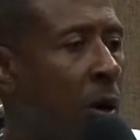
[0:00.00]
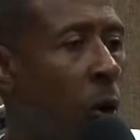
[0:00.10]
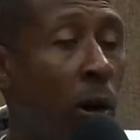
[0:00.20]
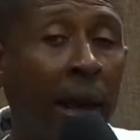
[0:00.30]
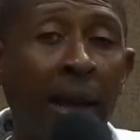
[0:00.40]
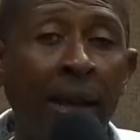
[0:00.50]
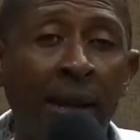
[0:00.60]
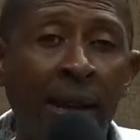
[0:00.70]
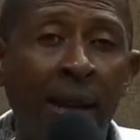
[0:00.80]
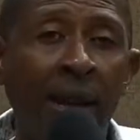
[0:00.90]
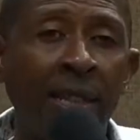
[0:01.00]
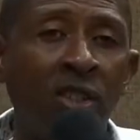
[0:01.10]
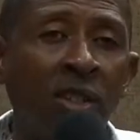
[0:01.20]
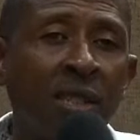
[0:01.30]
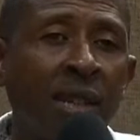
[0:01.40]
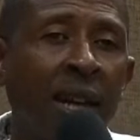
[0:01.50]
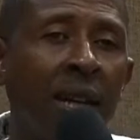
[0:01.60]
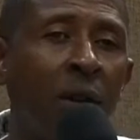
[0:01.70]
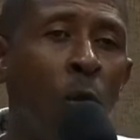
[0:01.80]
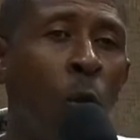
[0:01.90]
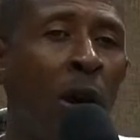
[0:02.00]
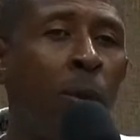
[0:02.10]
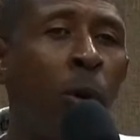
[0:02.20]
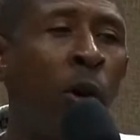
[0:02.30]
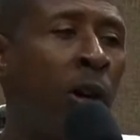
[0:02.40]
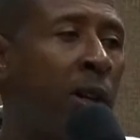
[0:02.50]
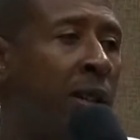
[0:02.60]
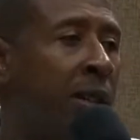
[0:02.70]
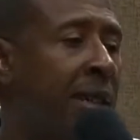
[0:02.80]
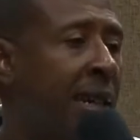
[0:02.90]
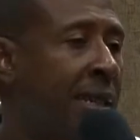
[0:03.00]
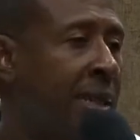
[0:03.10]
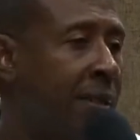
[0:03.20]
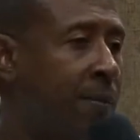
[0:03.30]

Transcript: Okay. Let's just take one more. Yes.